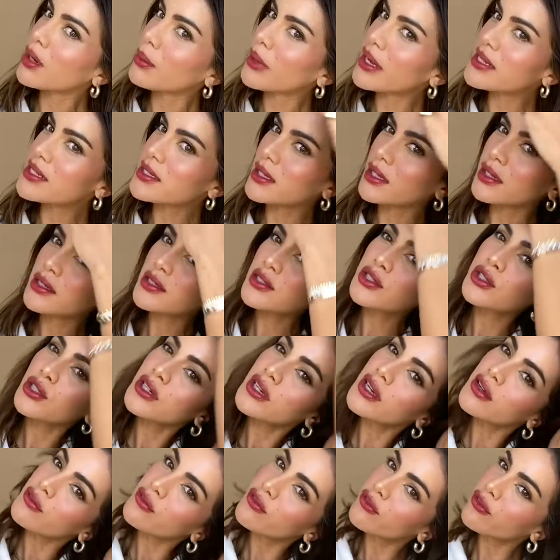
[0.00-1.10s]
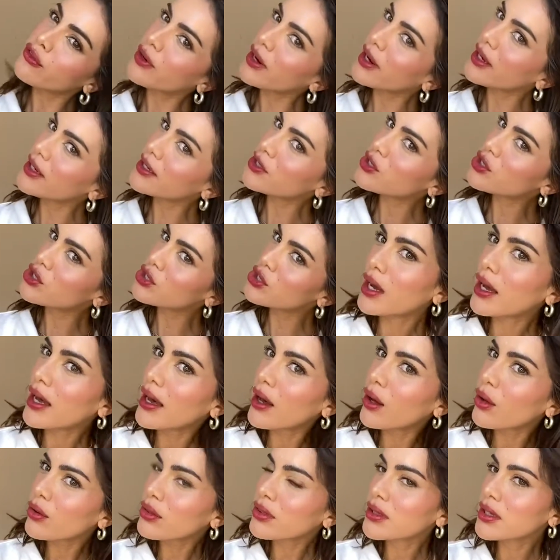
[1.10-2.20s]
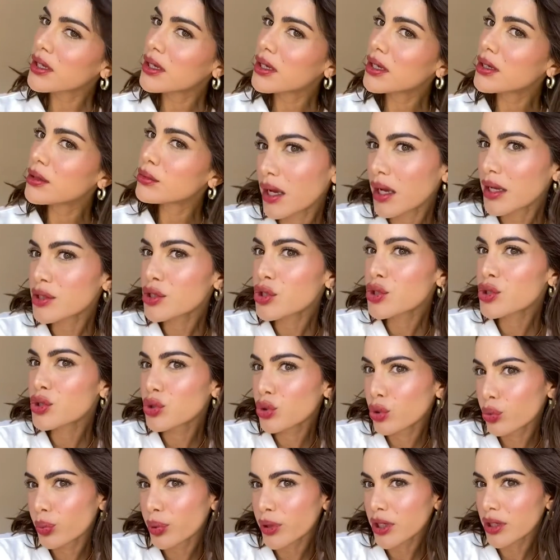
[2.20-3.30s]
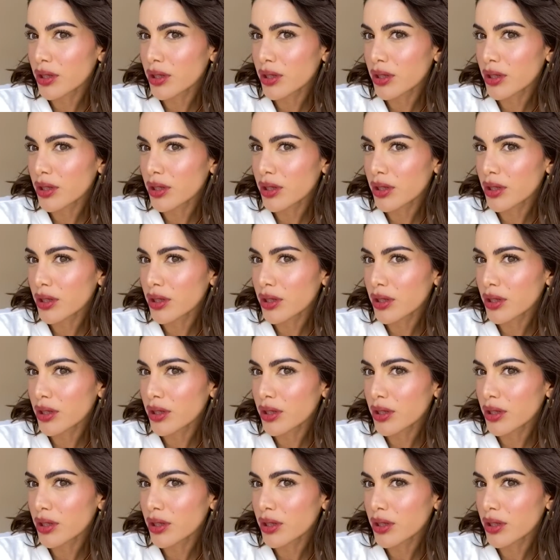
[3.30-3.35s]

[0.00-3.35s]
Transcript: my skin is looking fresh, healthy, and super